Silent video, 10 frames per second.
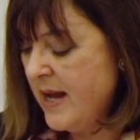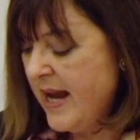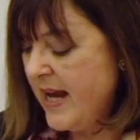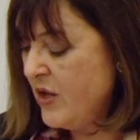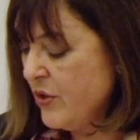
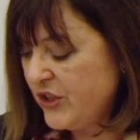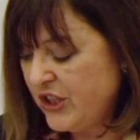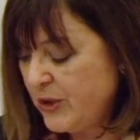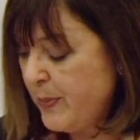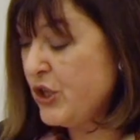It looked
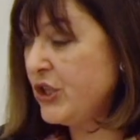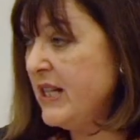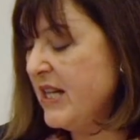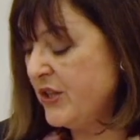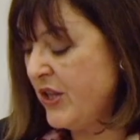
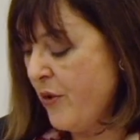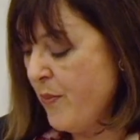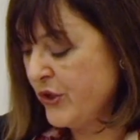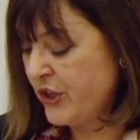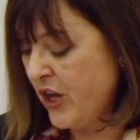suspiciously as though
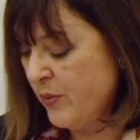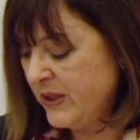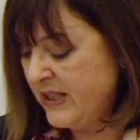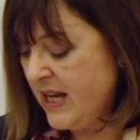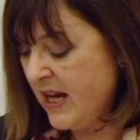Moscow
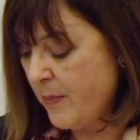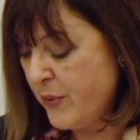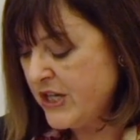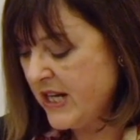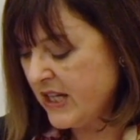was seeking a
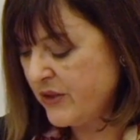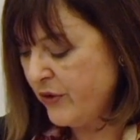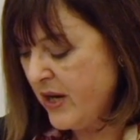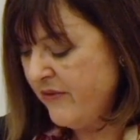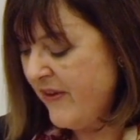pretext for
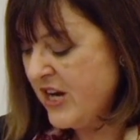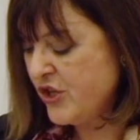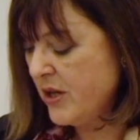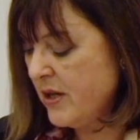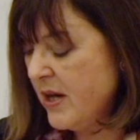an
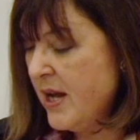invasion,